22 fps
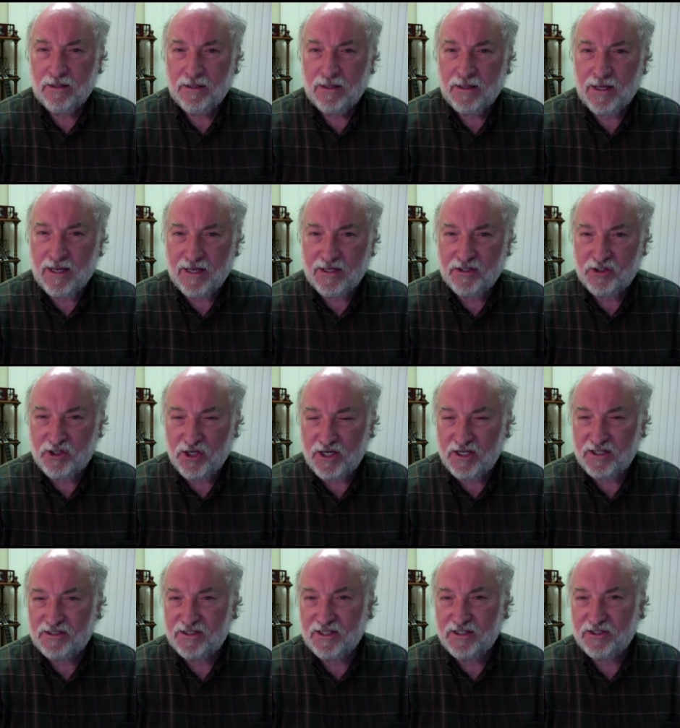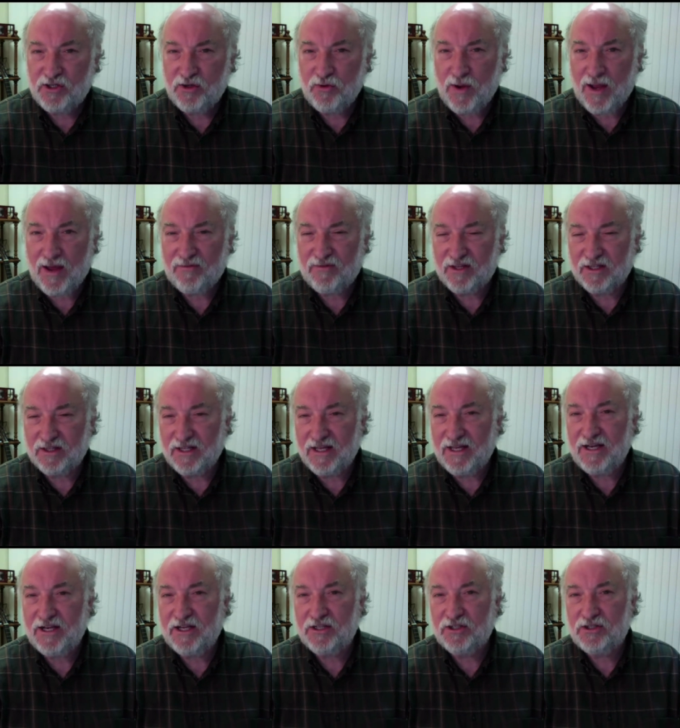In Genesis, you have the
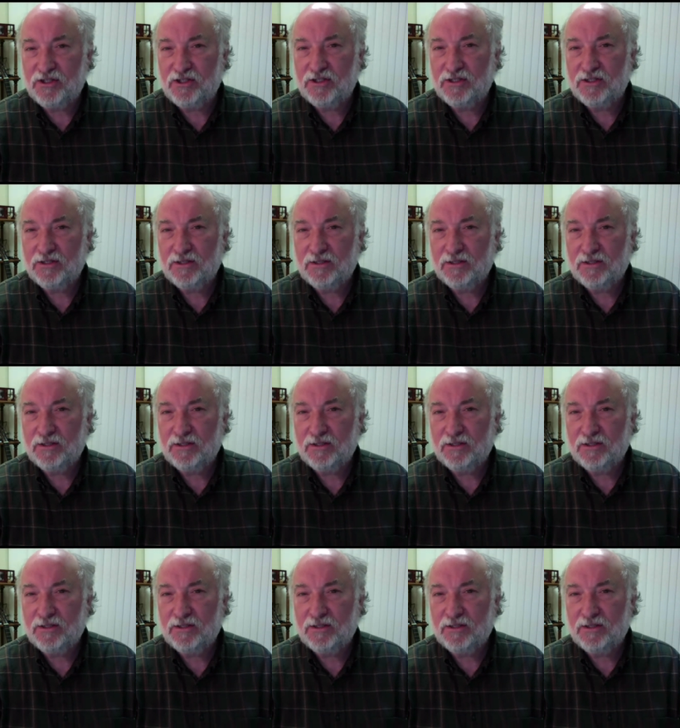lineage